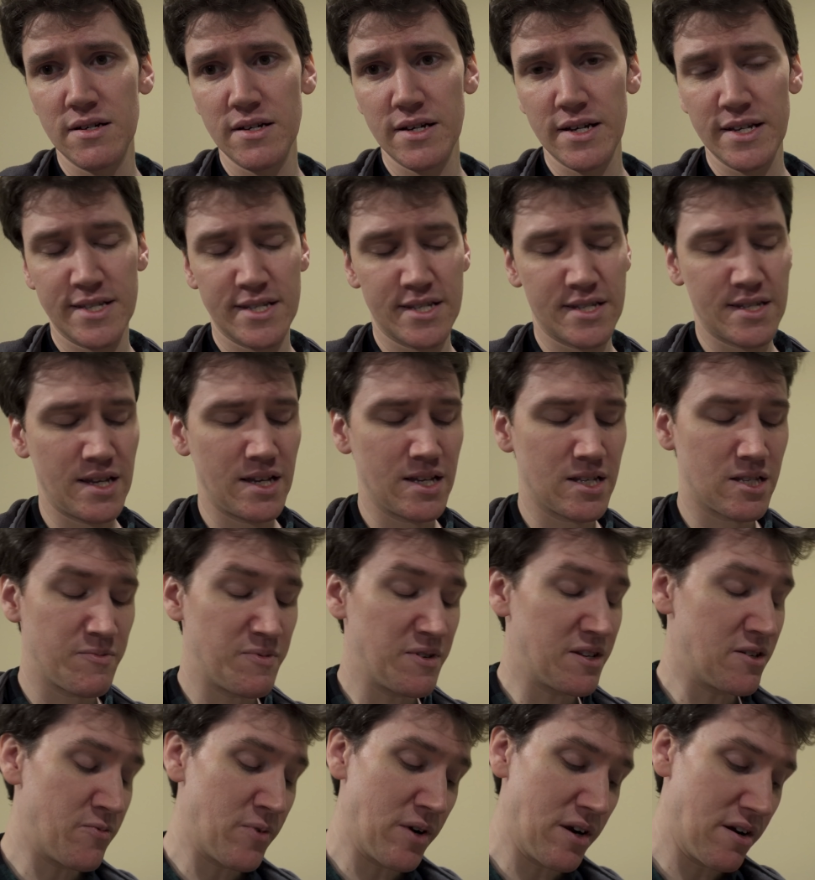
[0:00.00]
It's it's
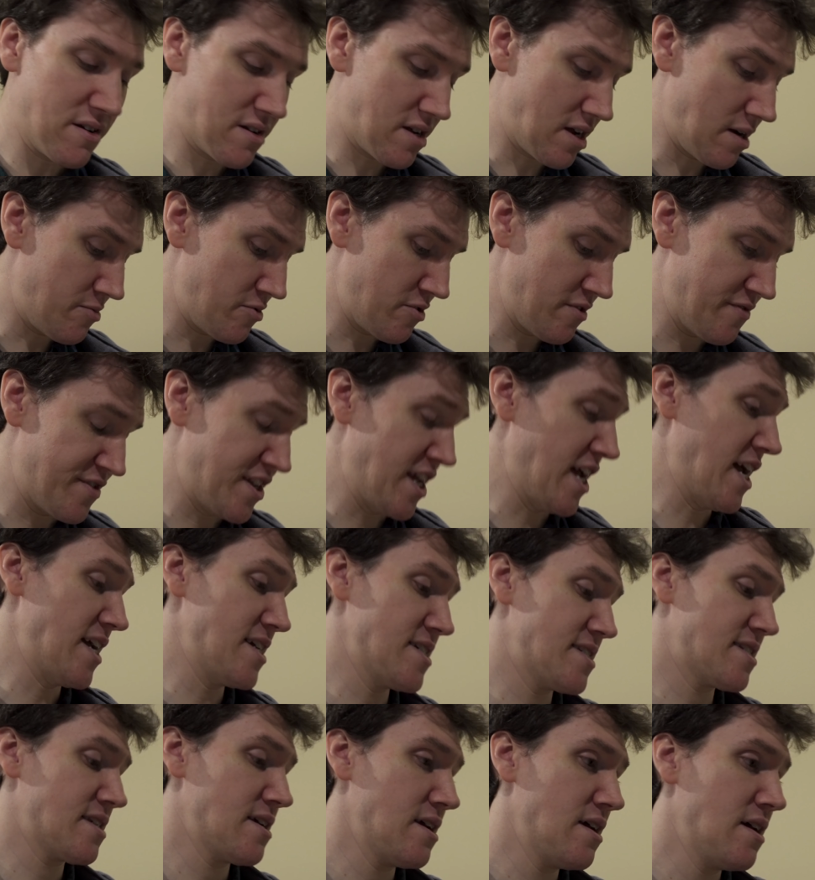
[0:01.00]
been a weird couple of
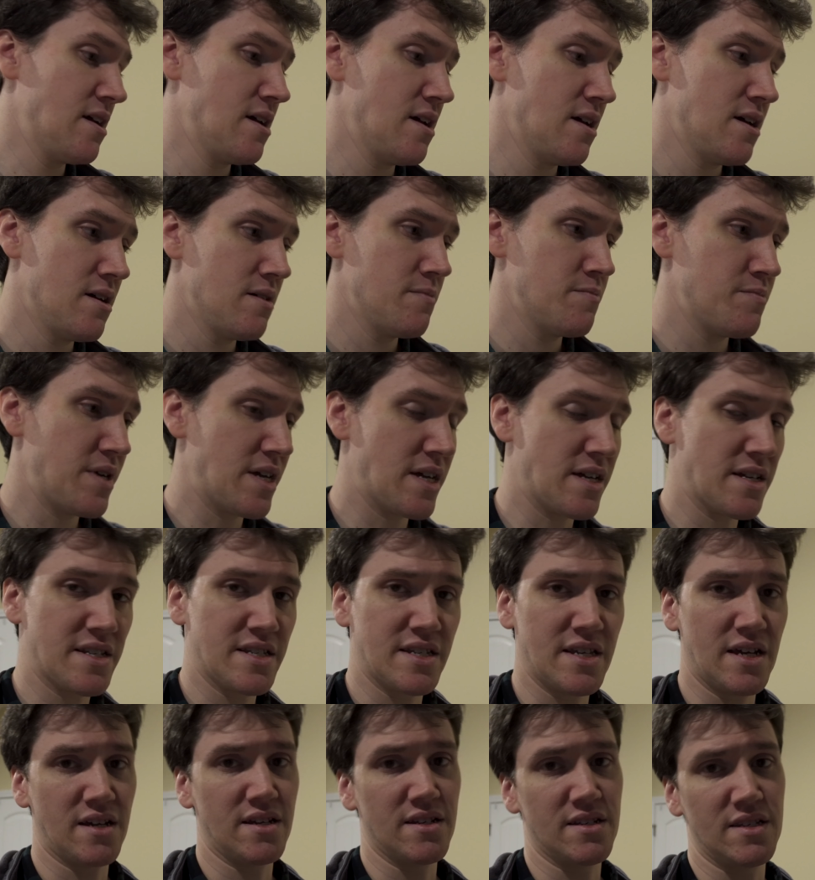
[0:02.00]
days. Being
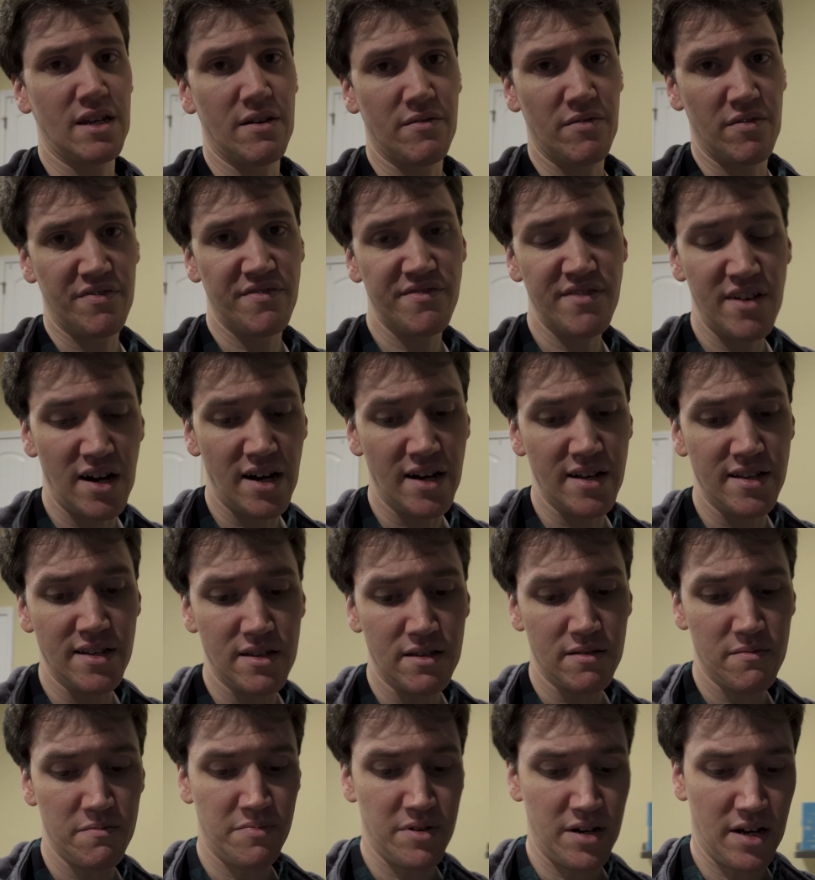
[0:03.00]
sick is never
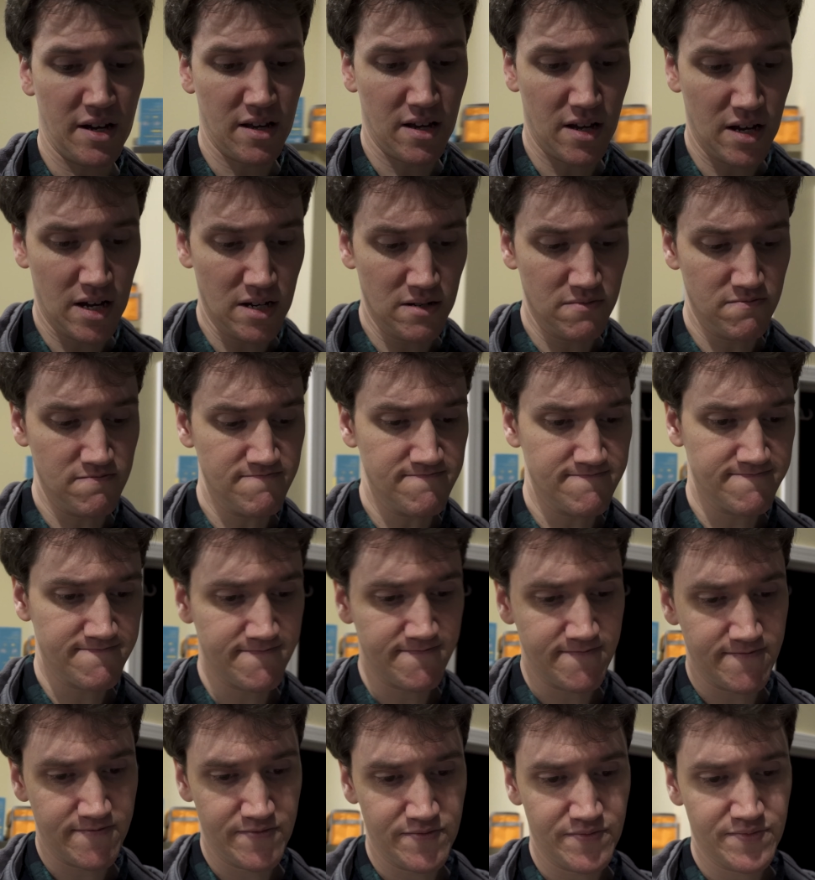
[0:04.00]
fun, but um,
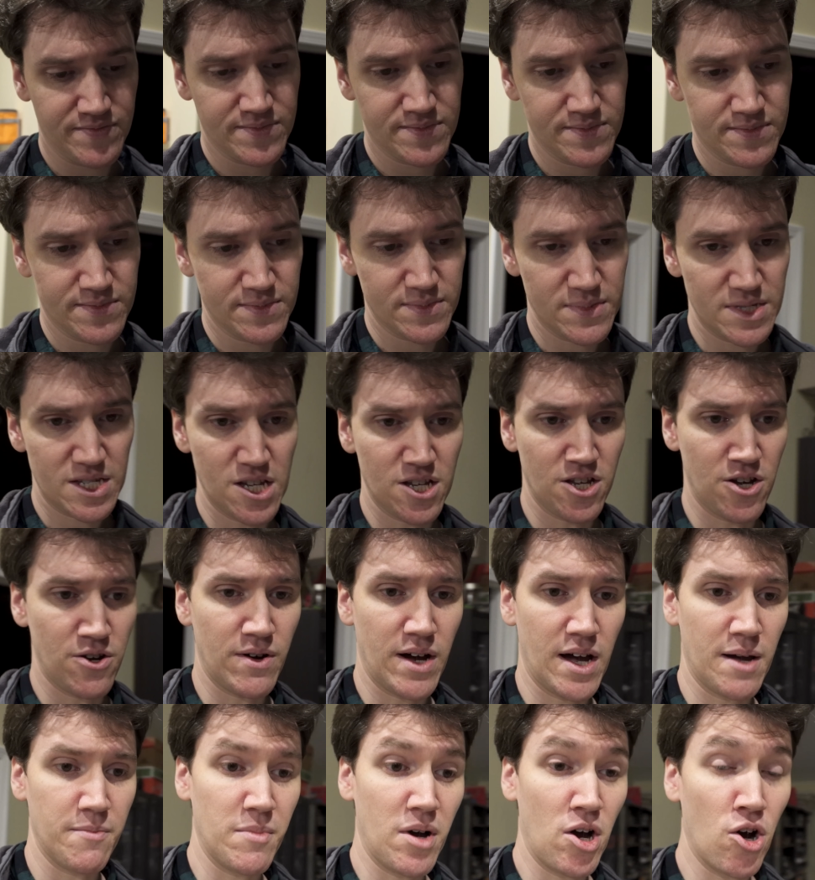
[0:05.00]
you
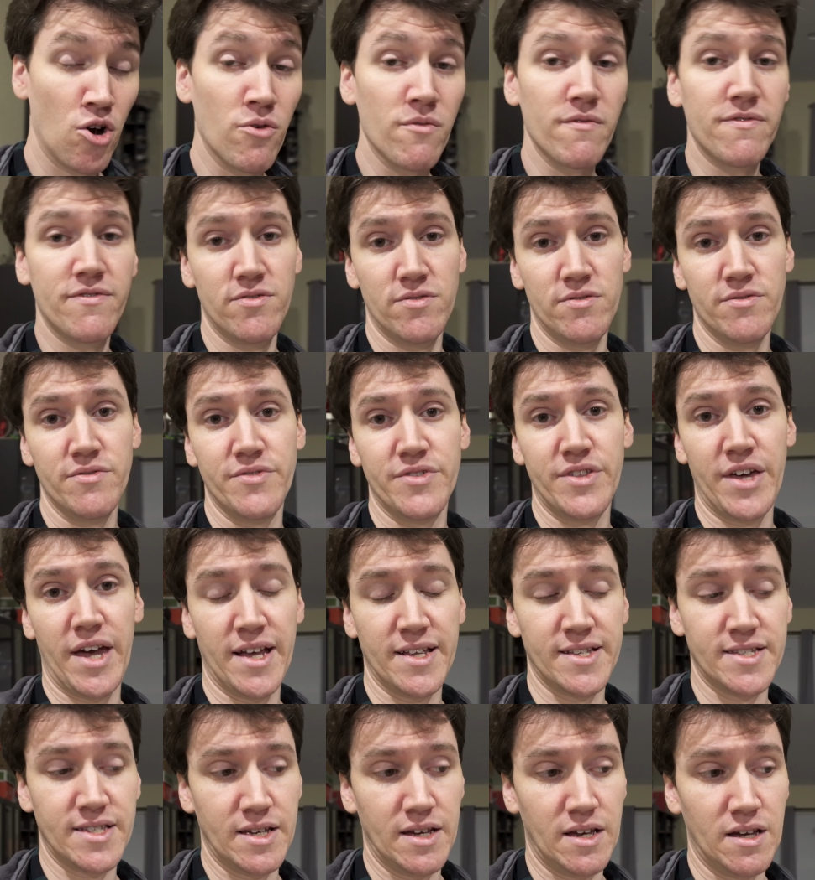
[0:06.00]
know I'm hopeful that.